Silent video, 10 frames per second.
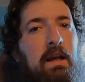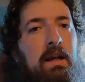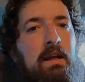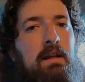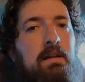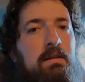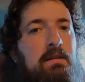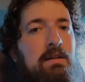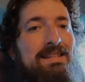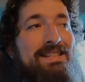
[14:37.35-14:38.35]
and
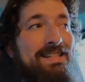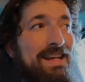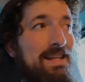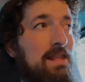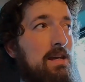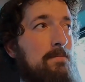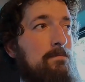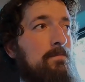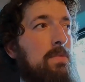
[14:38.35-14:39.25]
sand them